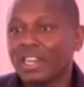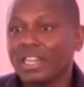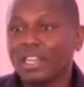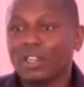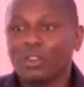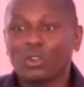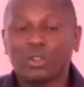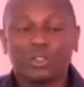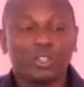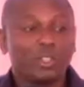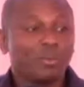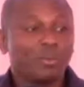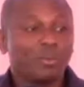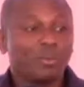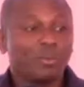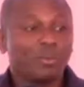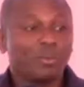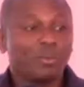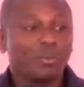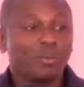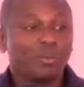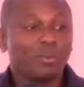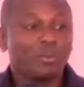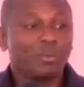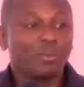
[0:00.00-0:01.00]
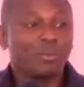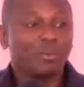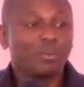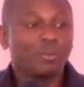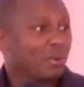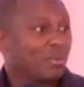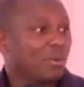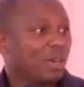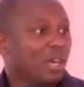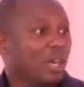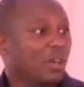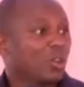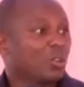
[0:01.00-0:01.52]
including myself,
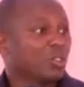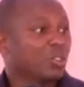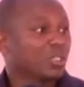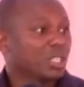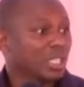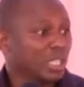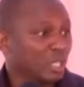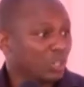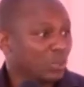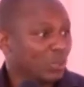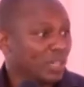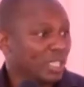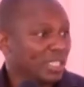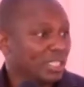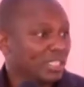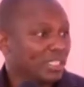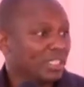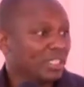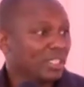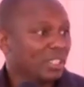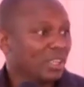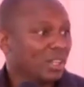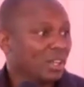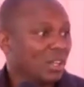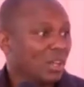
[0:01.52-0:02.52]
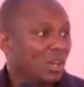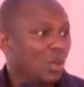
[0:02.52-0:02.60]
from our constituents,